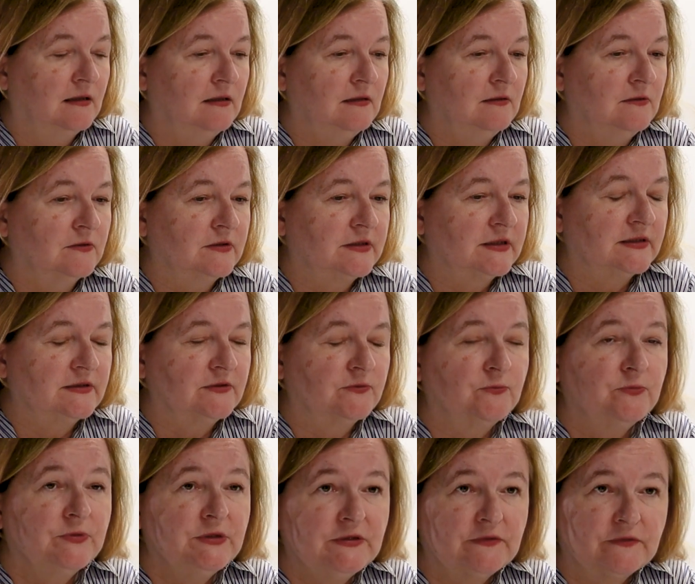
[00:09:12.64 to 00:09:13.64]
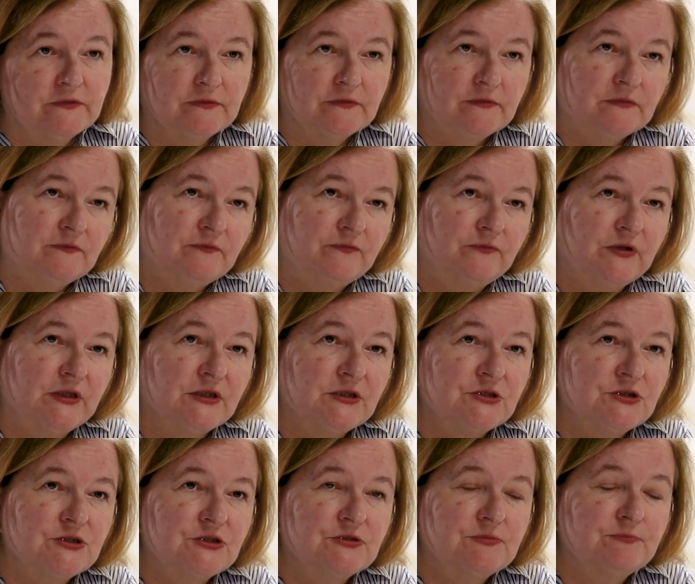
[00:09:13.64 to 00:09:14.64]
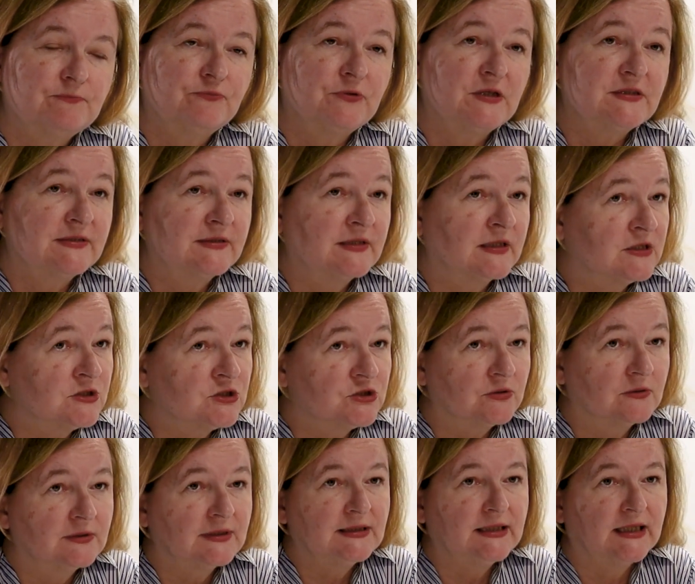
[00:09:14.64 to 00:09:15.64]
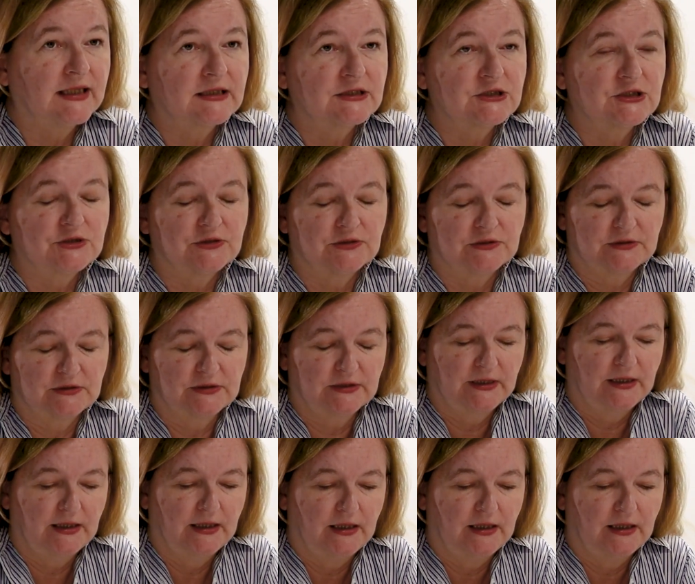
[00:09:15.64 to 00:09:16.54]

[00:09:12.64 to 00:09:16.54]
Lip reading: Look at the recent French presidential election.